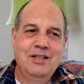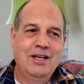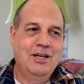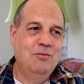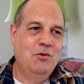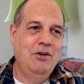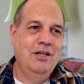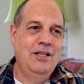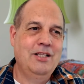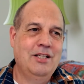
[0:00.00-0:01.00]
Where
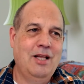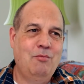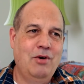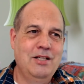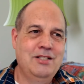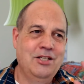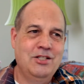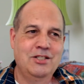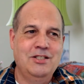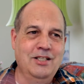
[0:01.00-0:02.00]
in the Collaborate
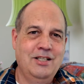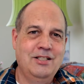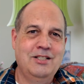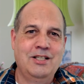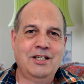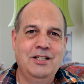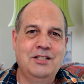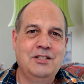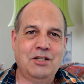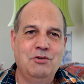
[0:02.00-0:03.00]
session, it's
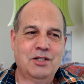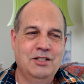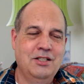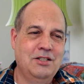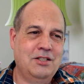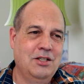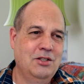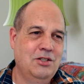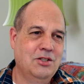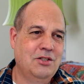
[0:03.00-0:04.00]
synchronous. It's
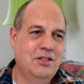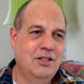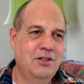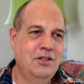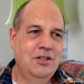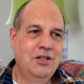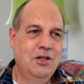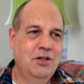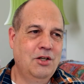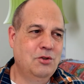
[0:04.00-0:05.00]
just a
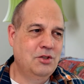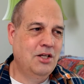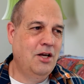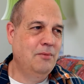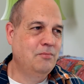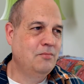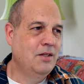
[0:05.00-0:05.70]
good time.